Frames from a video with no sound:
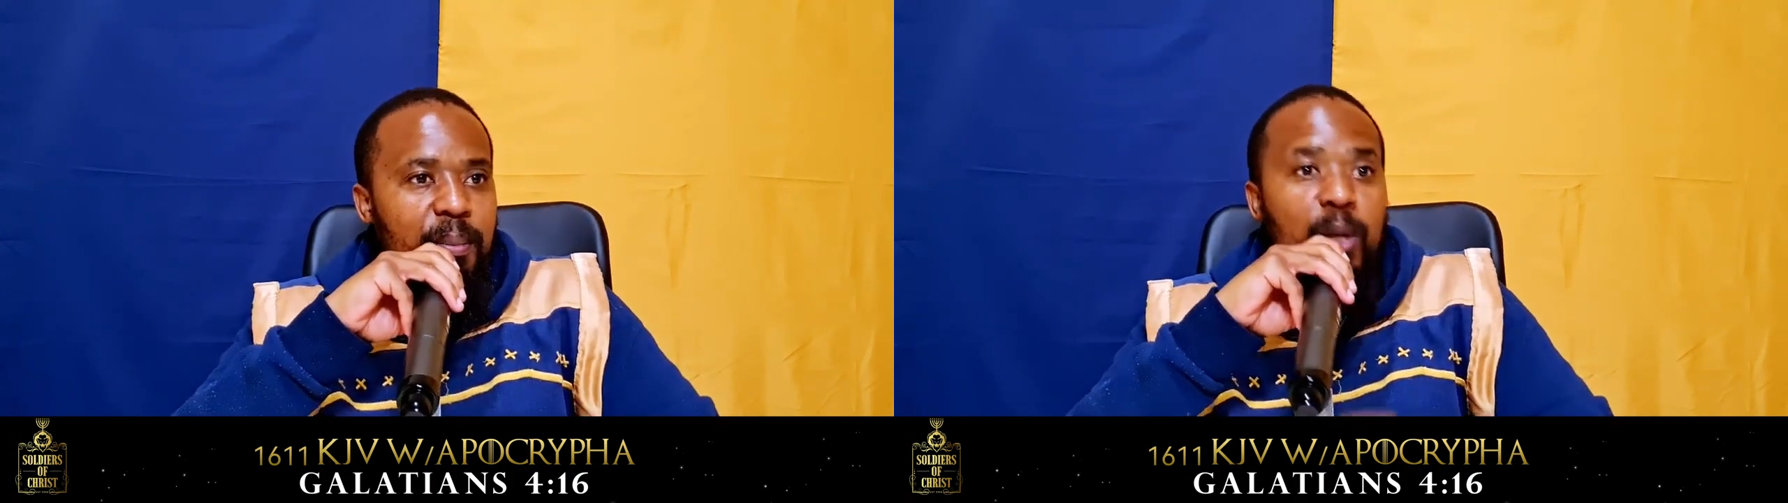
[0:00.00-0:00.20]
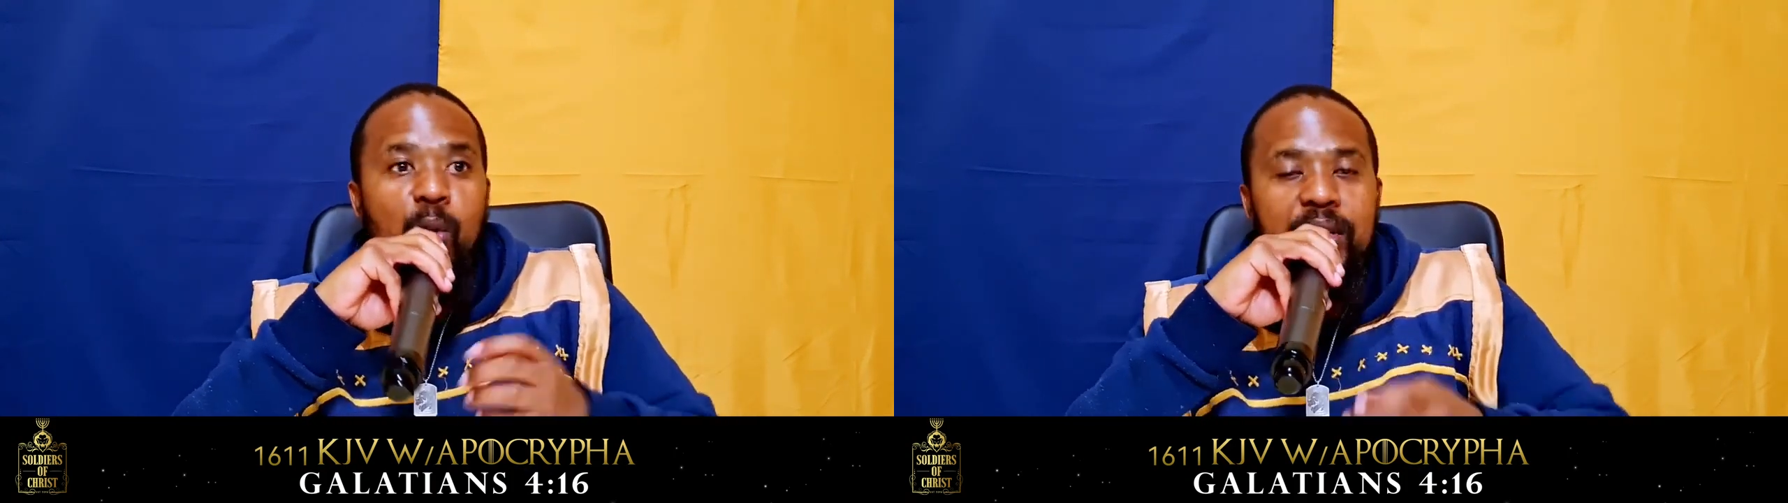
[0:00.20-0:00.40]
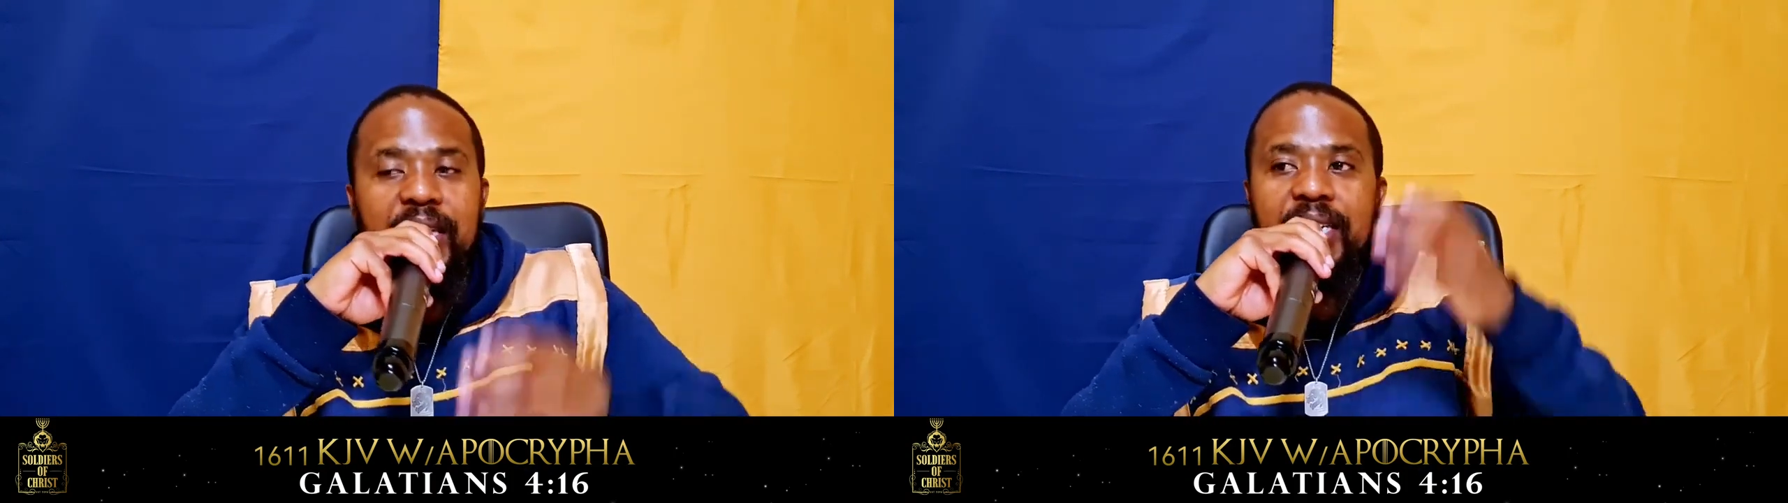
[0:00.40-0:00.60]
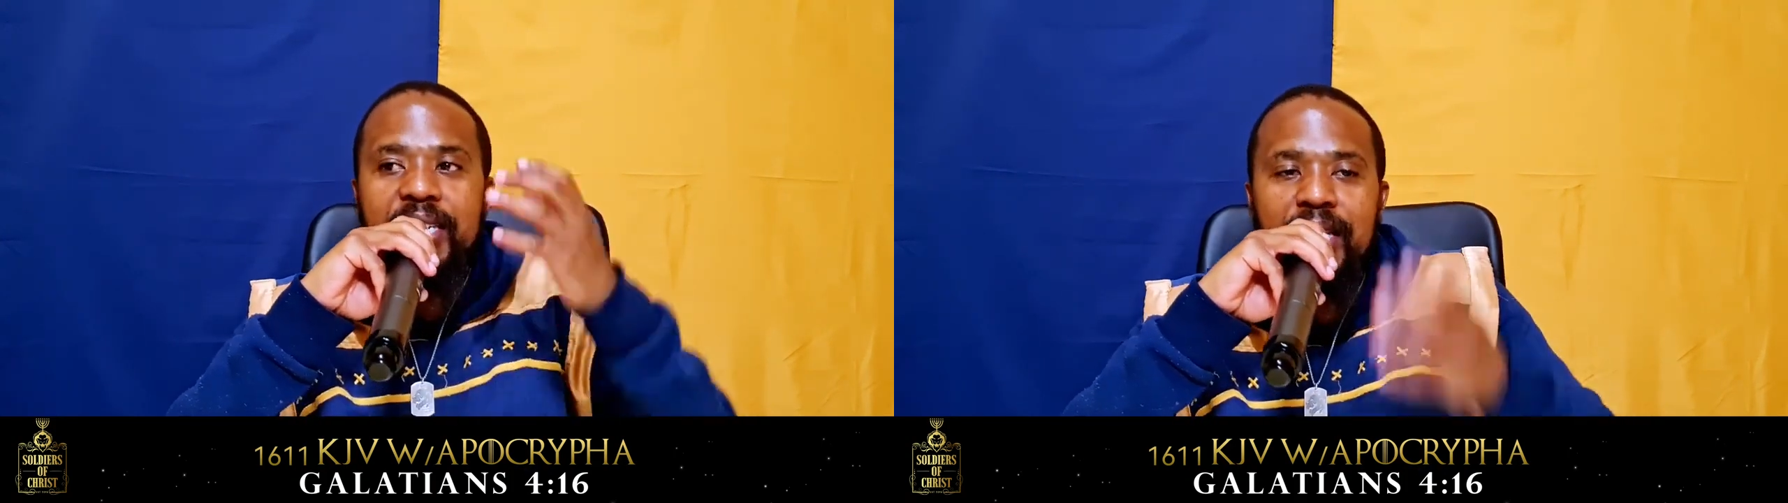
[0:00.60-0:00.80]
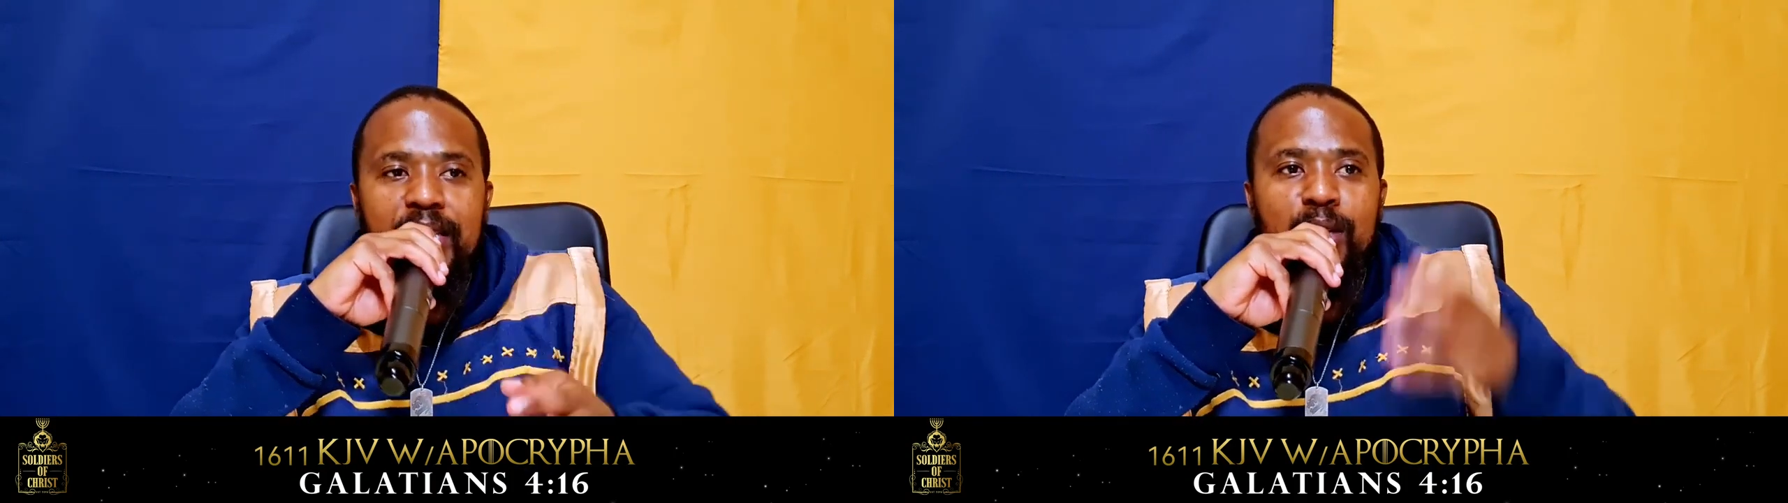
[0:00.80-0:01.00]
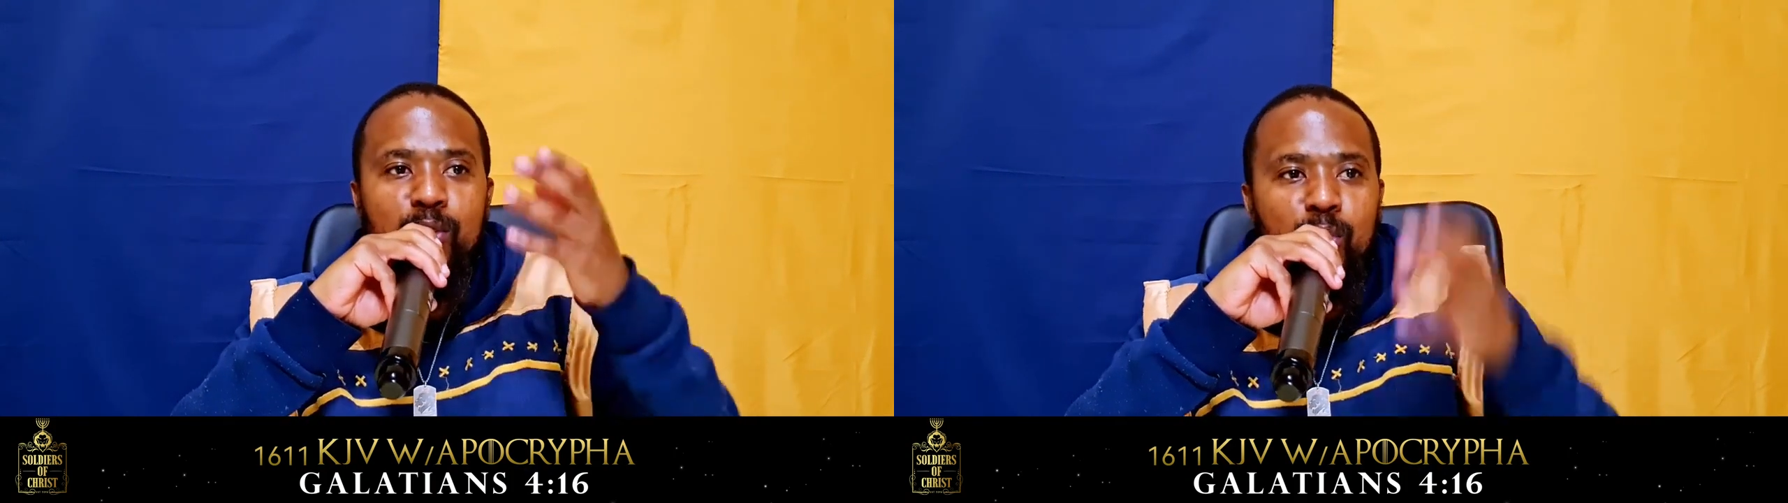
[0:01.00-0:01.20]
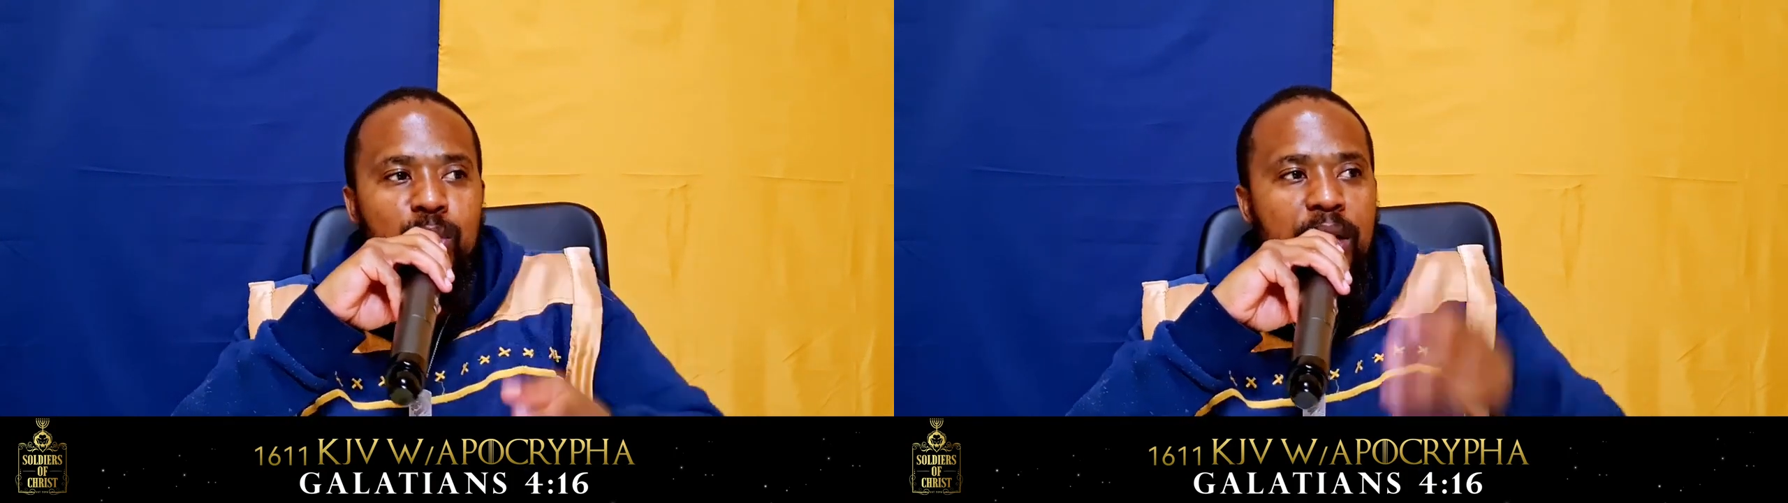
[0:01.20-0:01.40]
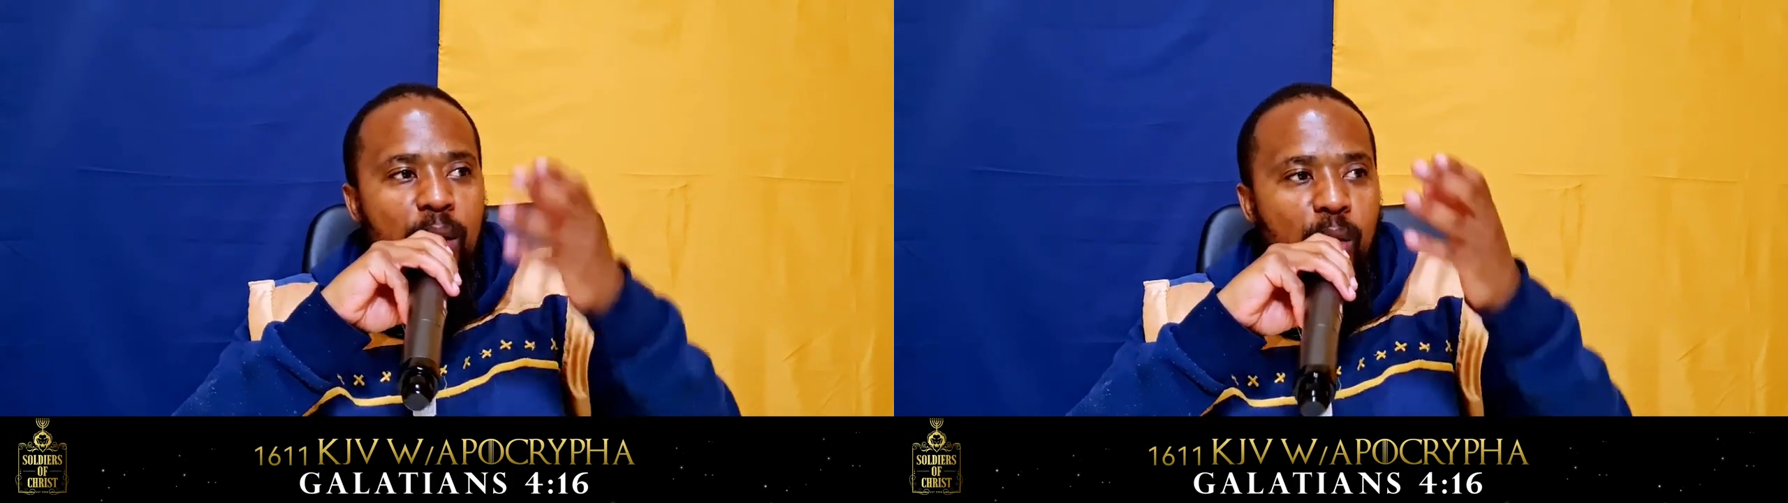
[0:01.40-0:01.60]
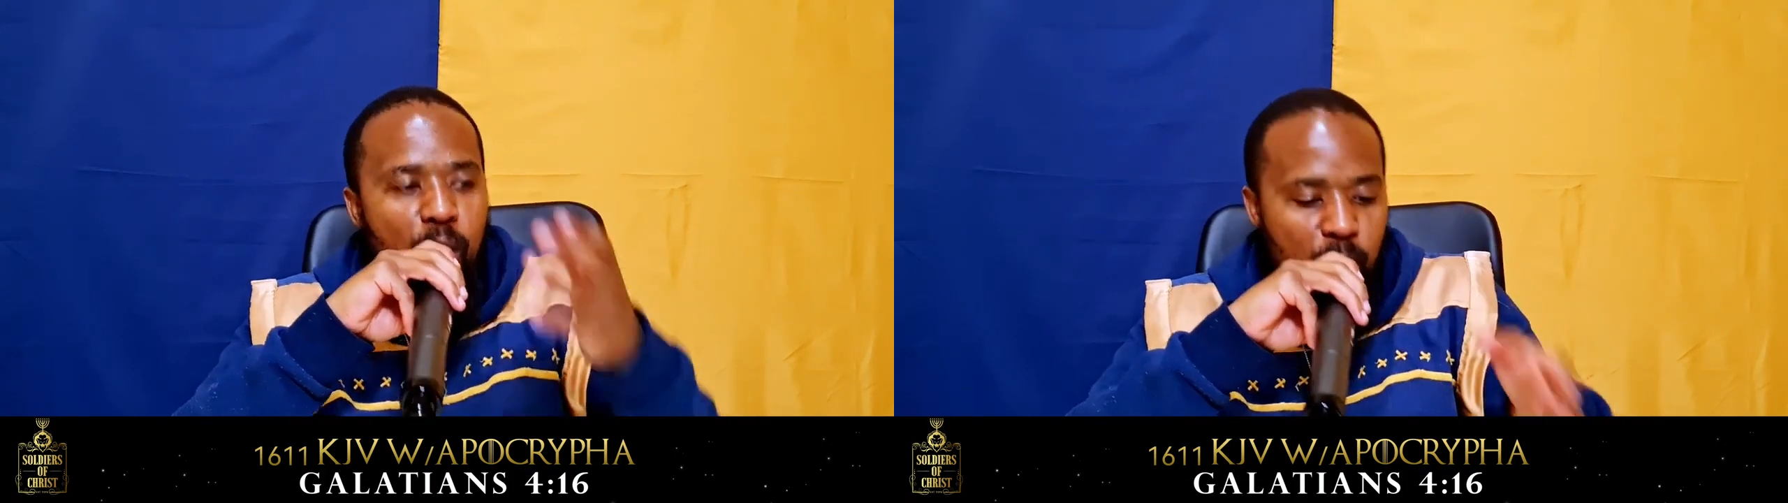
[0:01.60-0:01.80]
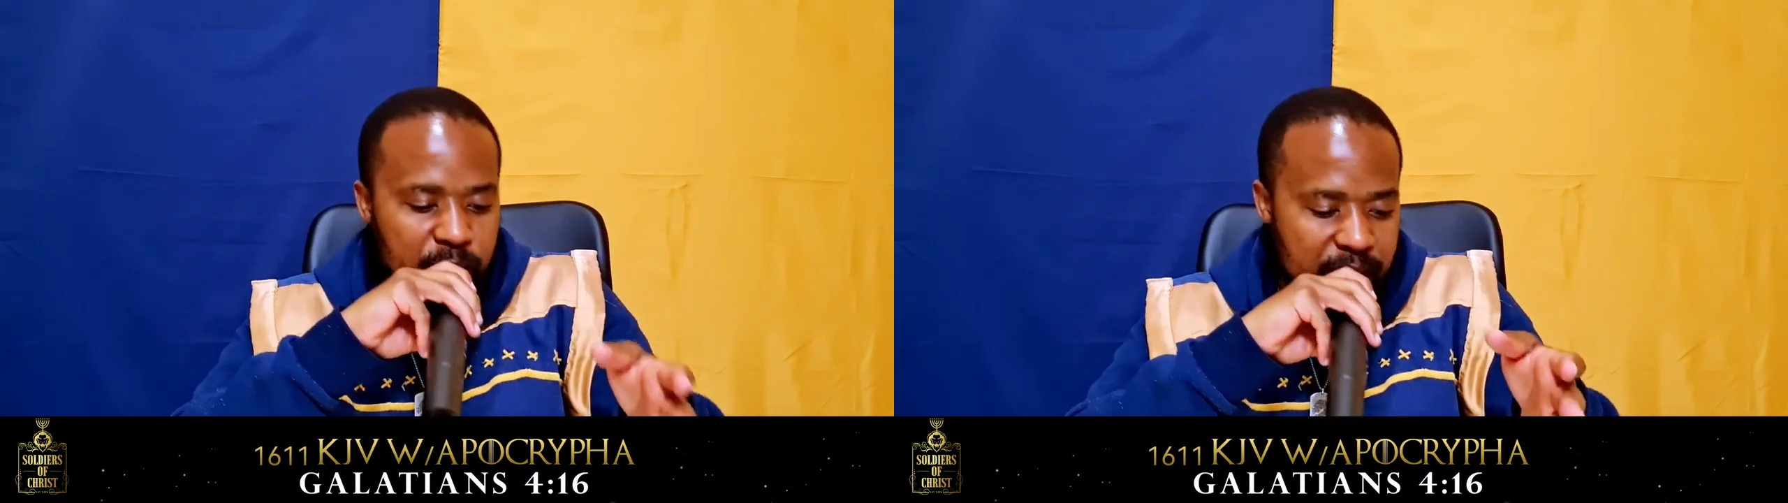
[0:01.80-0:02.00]
Because he teaches you the
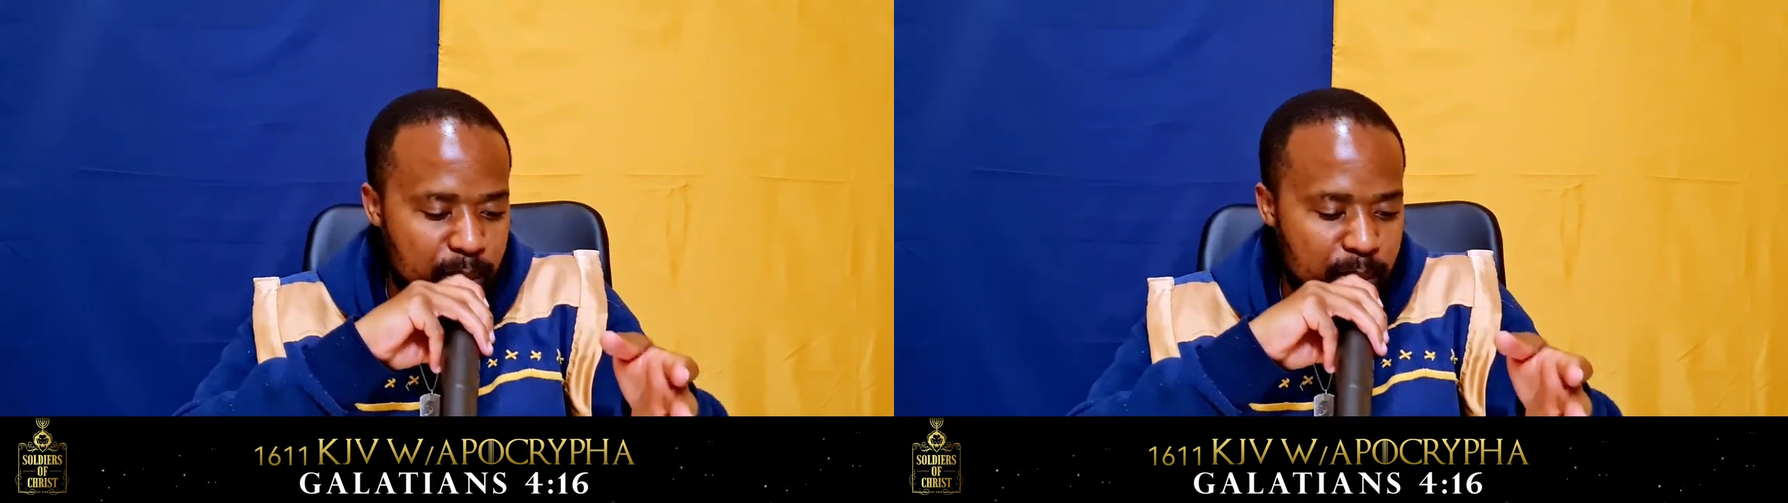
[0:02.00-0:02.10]
law.